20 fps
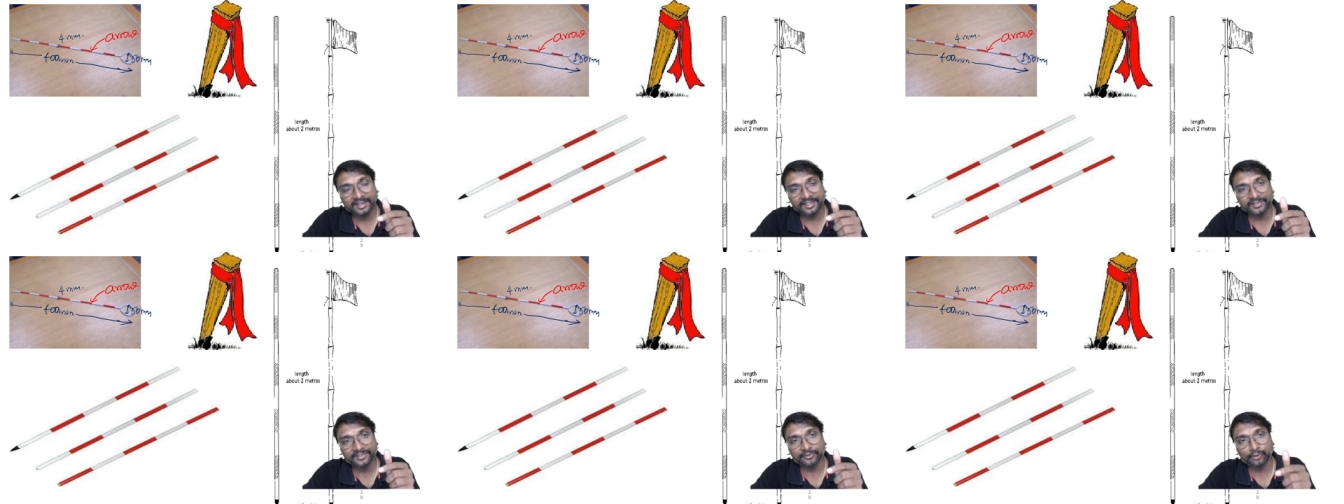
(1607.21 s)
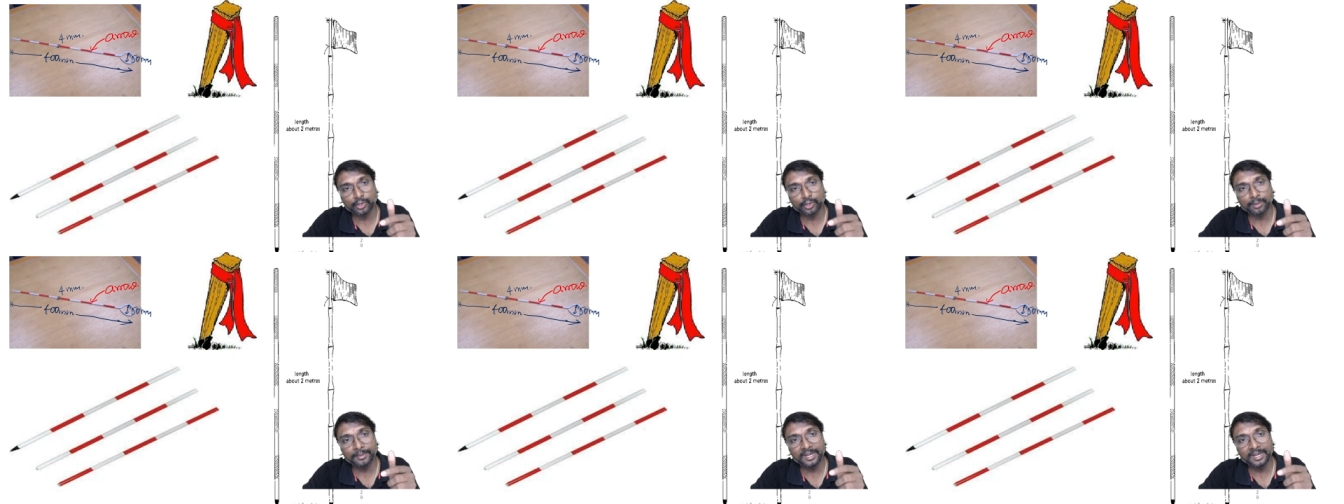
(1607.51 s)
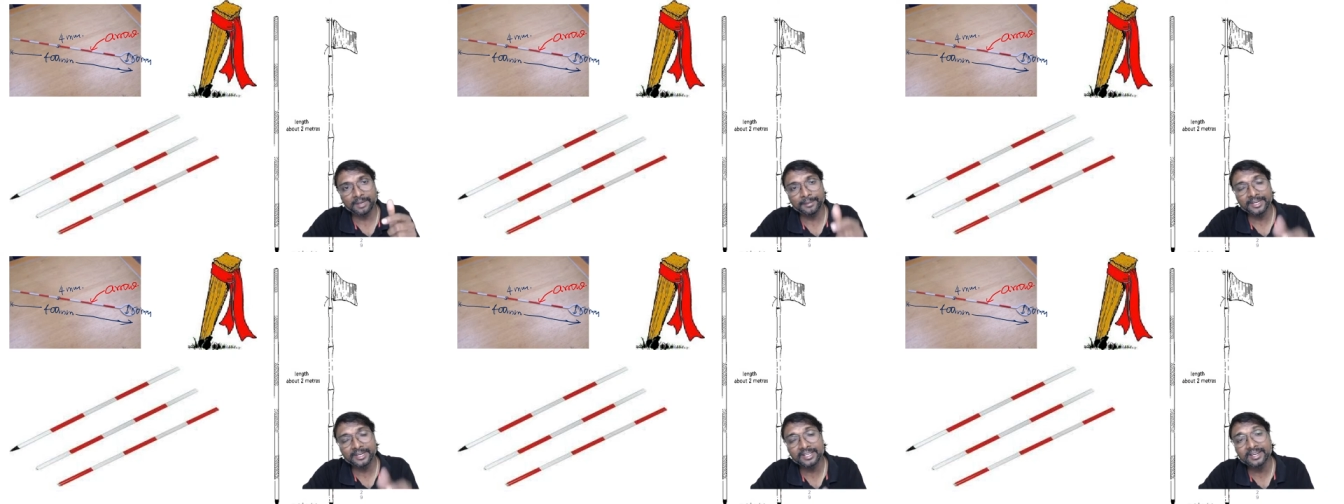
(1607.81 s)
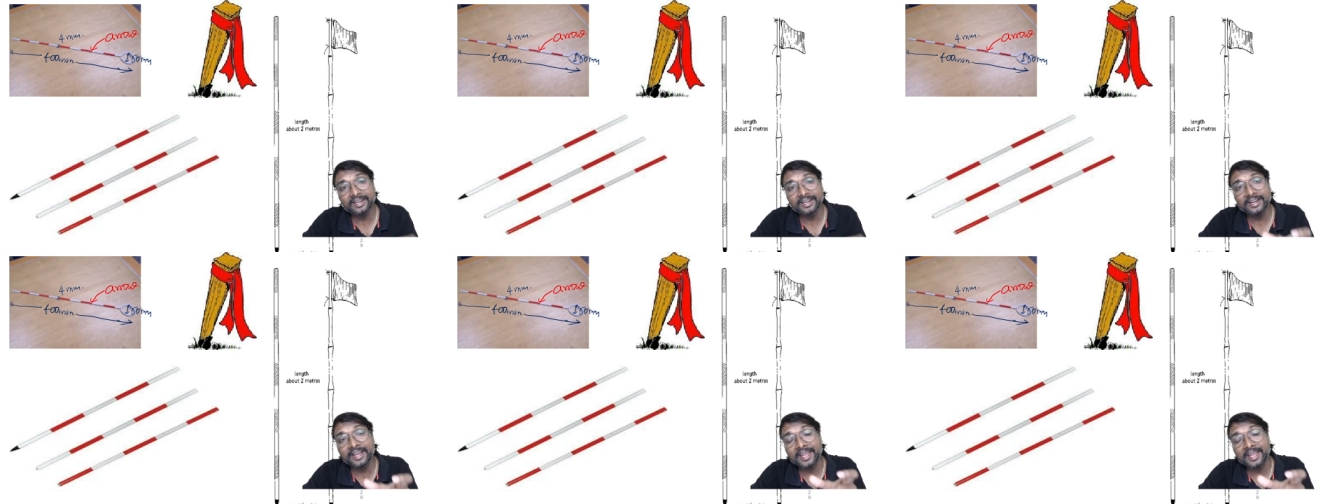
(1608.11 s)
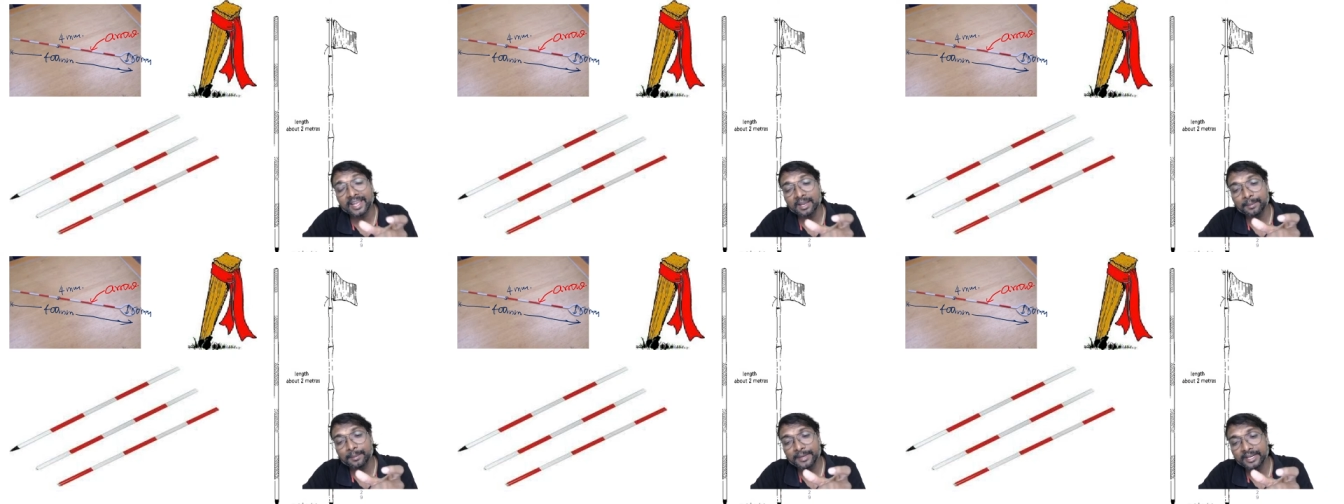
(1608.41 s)
is 4 millimeter and
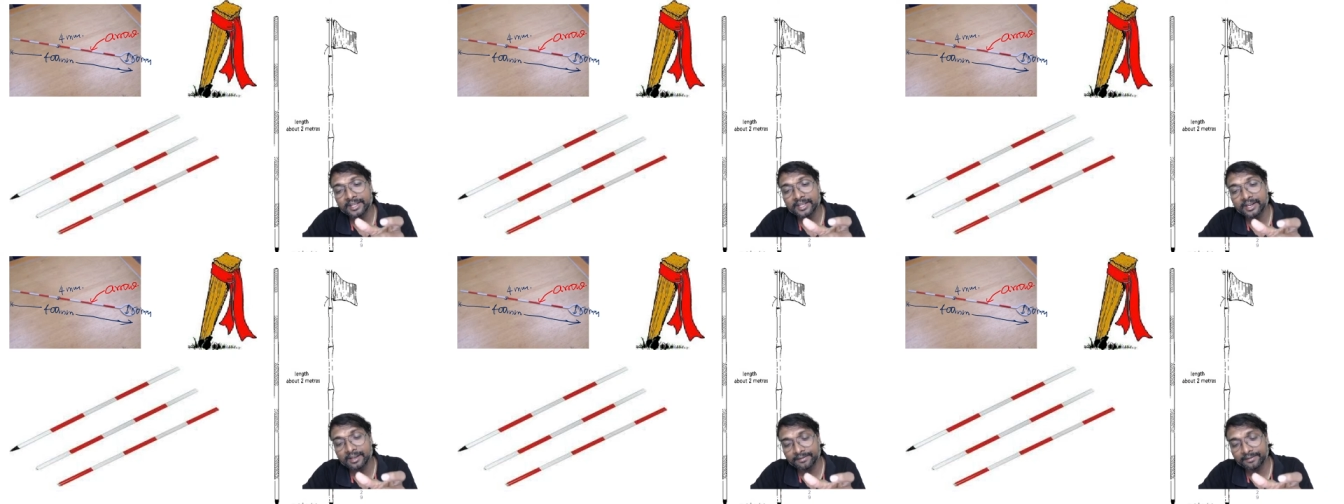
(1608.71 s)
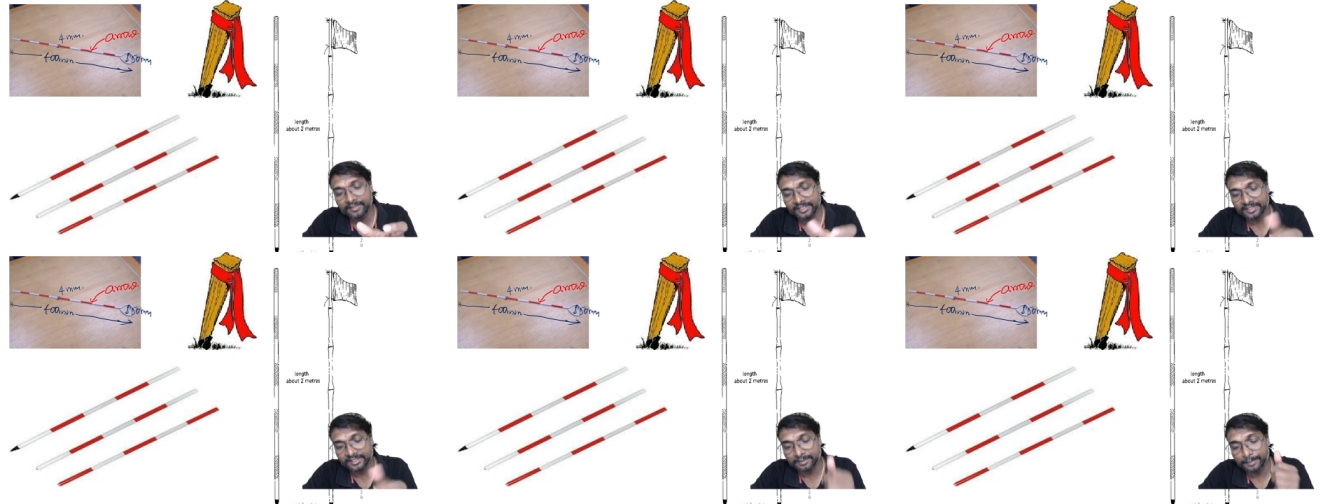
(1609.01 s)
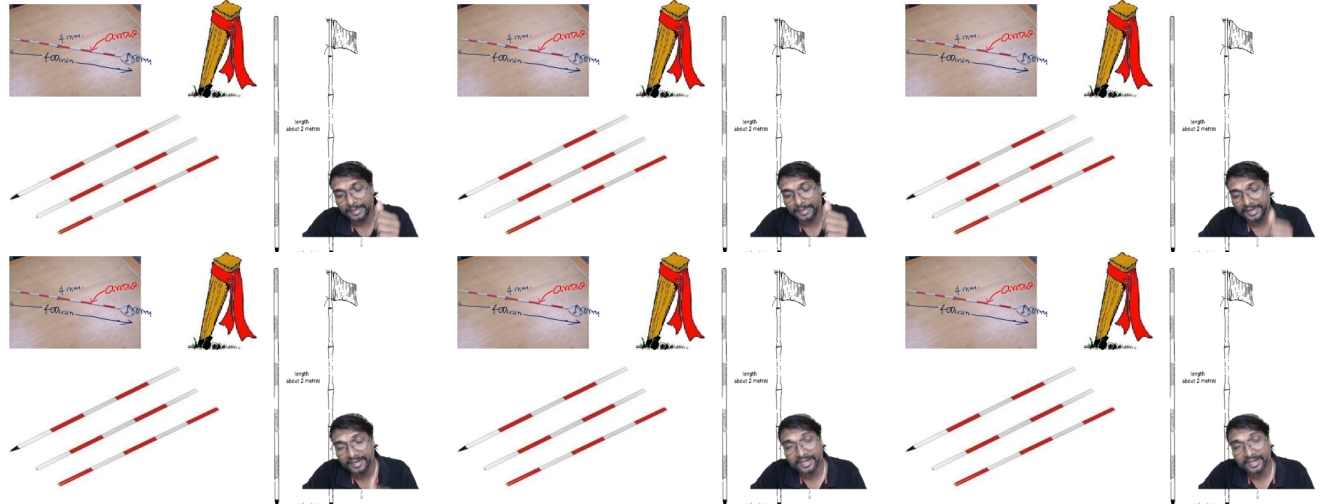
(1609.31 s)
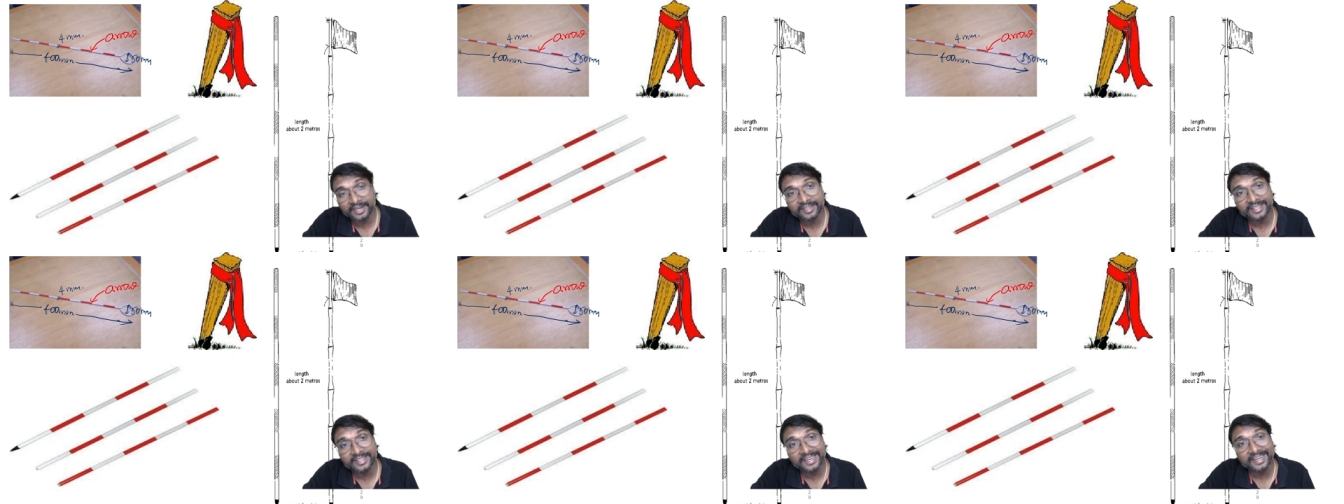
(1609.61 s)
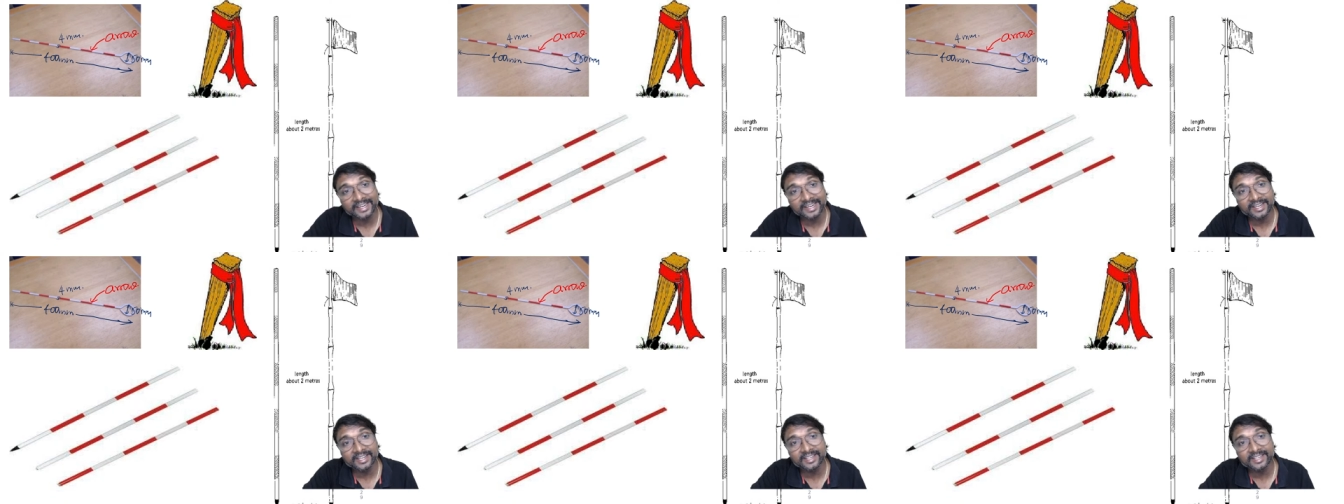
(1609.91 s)
diameter of this bend at the
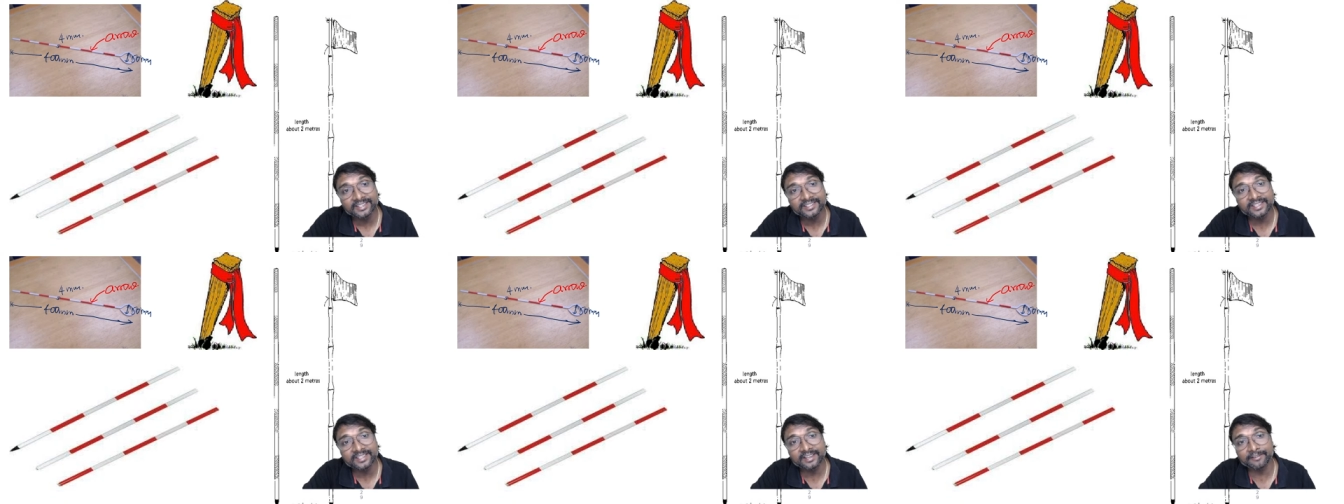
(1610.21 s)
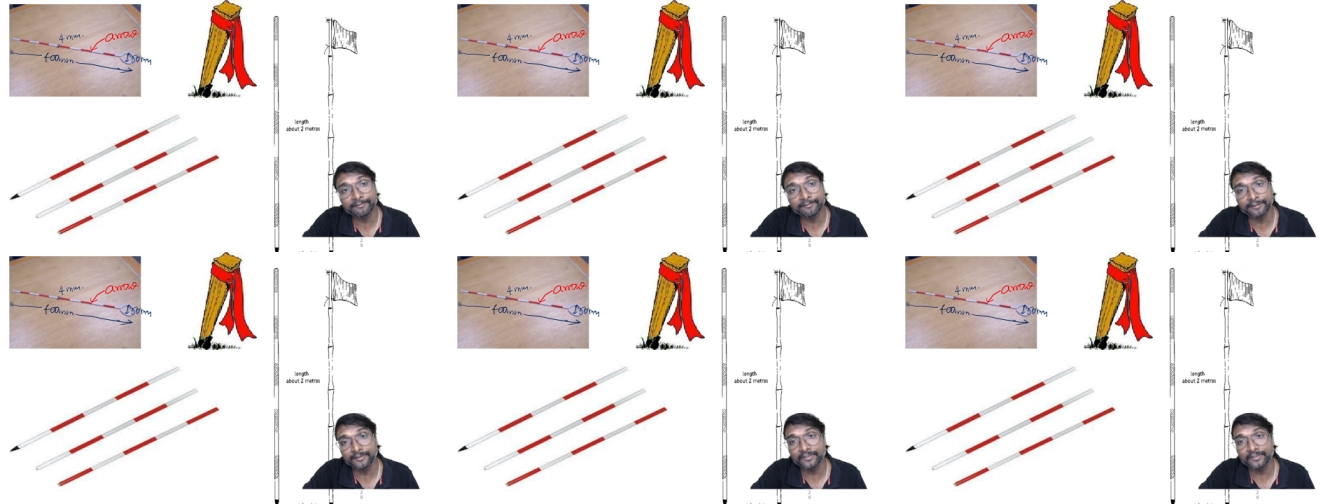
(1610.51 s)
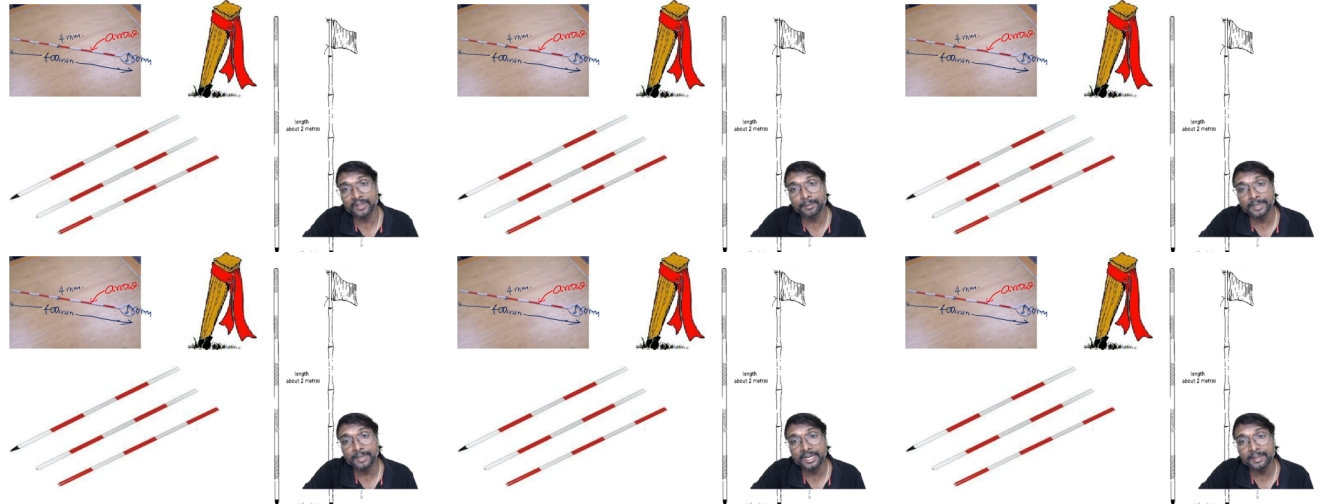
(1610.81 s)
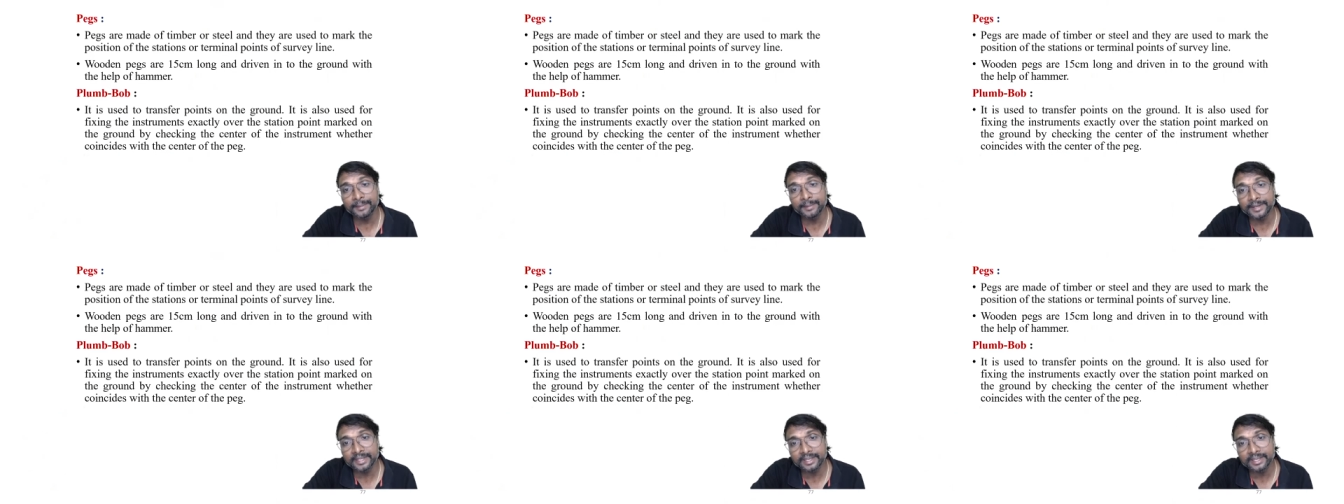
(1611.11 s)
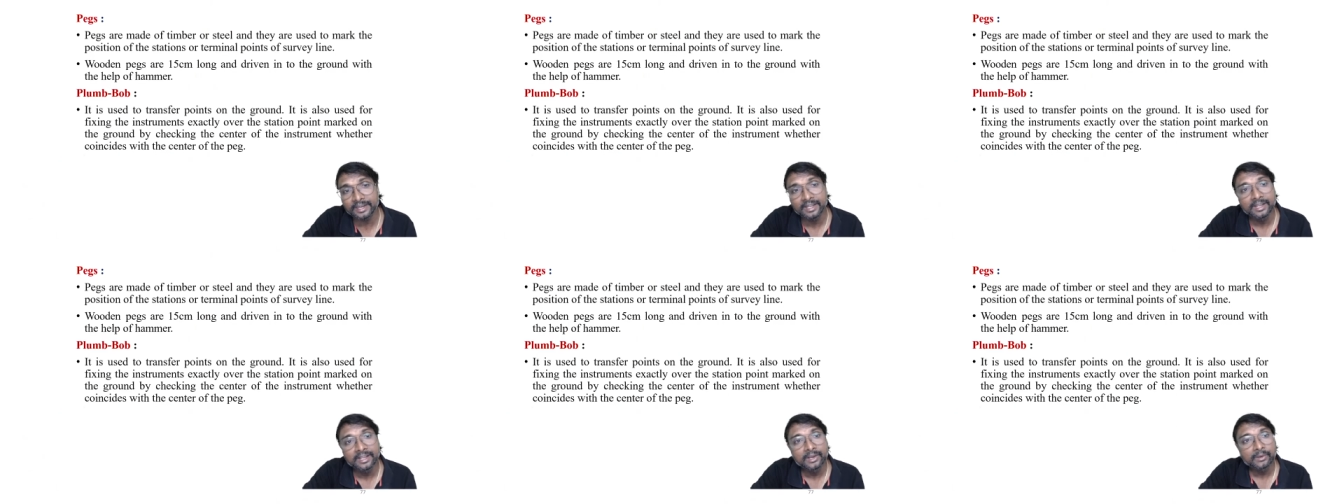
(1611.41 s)
end is 50 millimeter,